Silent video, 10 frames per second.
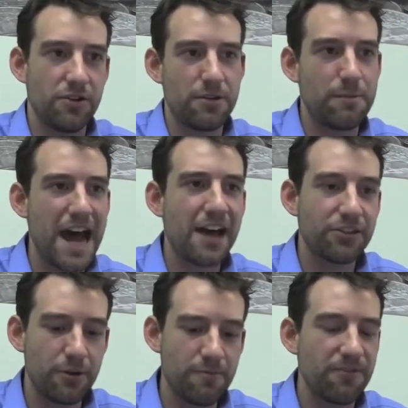go to the
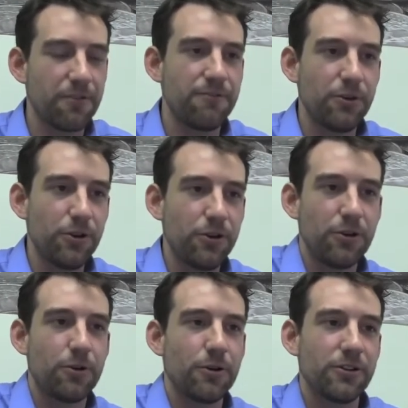bathroom for
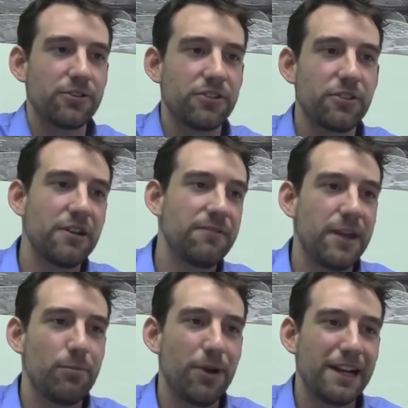food, or if
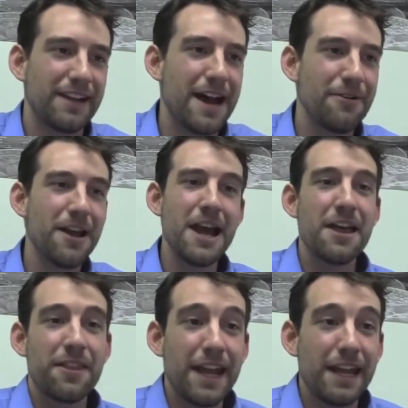they break down,
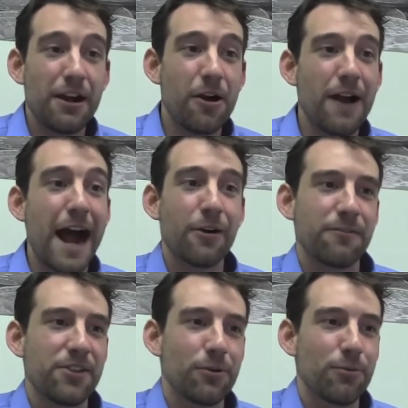they are out
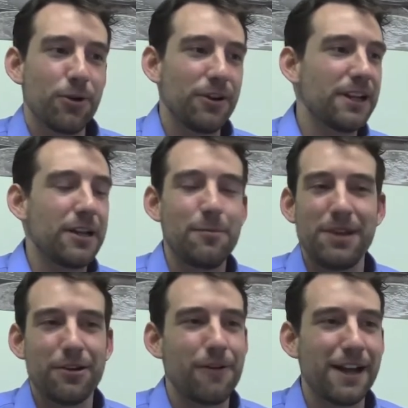of their route and can
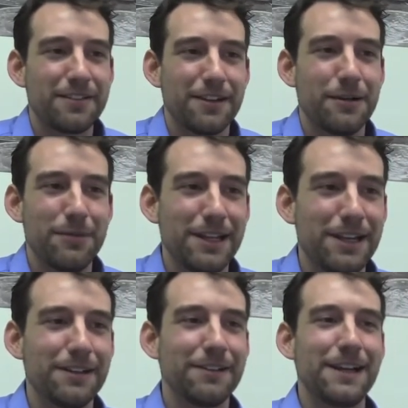be arrested
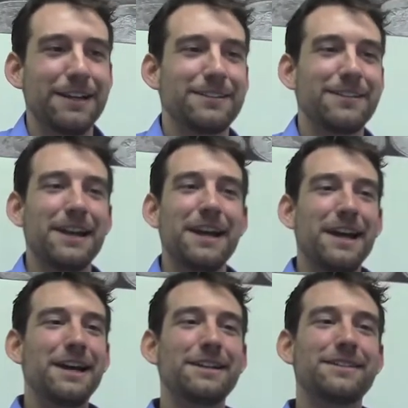immediately.
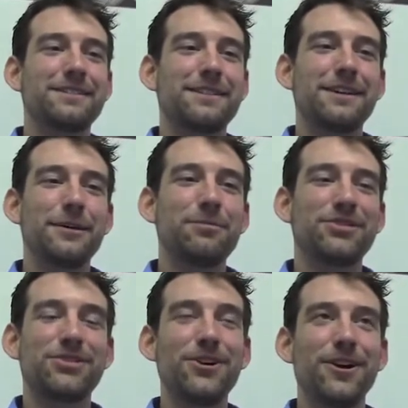It's
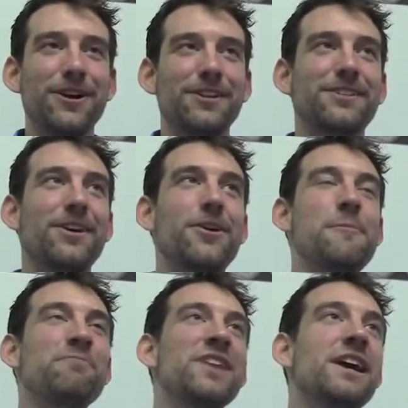absurd.
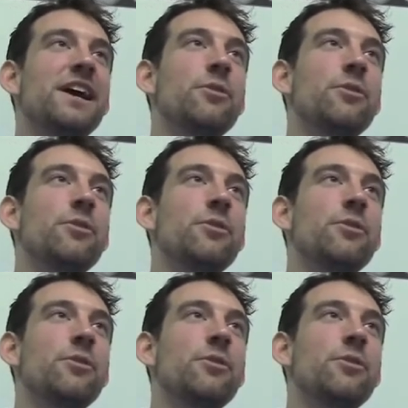So